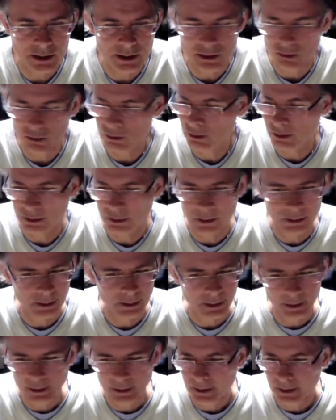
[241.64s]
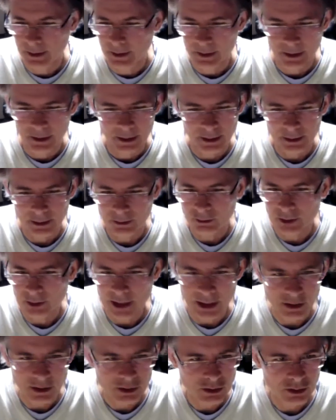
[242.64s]
or in
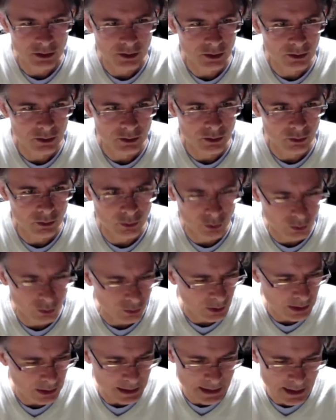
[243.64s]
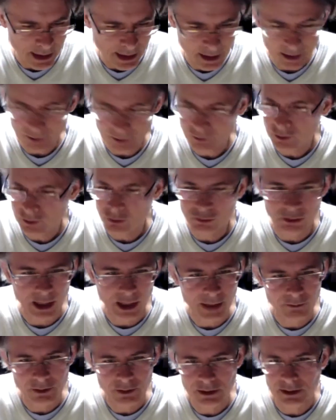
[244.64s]
relation to itself, to
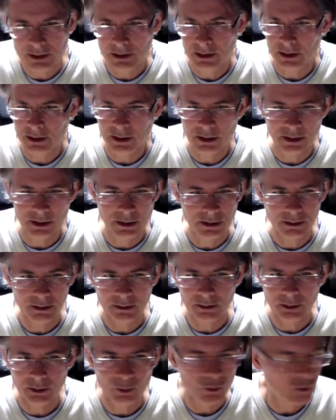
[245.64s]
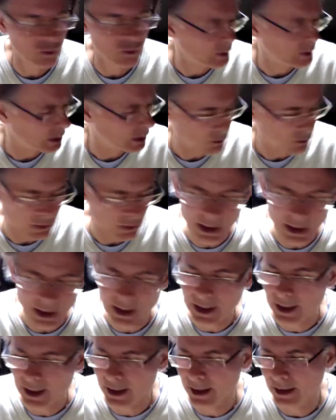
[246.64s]
gravity, the movement of the
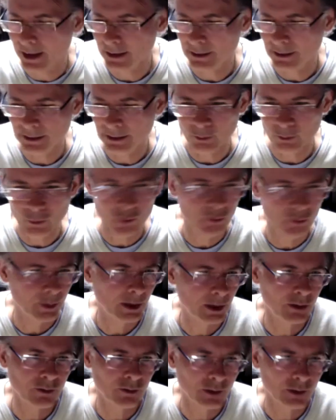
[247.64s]
head, the movement of the